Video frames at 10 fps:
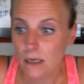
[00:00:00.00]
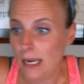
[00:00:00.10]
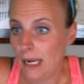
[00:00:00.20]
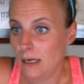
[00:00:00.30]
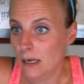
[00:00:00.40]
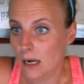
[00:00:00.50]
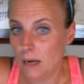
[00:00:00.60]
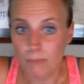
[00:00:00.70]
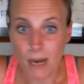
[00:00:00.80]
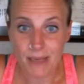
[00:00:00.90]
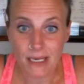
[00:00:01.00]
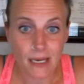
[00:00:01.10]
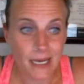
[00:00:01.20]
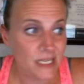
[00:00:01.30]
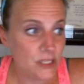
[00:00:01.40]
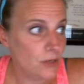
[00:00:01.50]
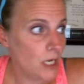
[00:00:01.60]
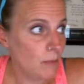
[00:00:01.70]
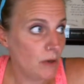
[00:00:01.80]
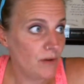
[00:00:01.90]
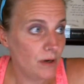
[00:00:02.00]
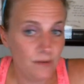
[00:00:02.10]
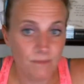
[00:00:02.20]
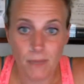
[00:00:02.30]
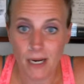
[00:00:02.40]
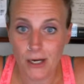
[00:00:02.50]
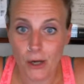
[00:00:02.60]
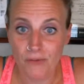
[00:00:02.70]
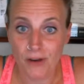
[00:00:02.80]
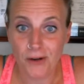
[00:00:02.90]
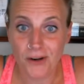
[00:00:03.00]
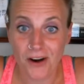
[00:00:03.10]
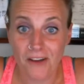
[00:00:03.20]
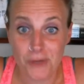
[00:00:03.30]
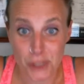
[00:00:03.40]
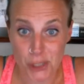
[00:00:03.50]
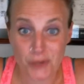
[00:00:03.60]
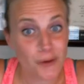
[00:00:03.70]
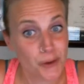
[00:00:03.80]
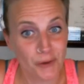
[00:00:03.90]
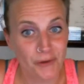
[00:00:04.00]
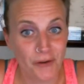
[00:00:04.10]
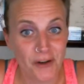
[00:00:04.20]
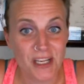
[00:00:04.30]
and Bobby, I need you to come over, and my co-founder of Virginia True Children's First,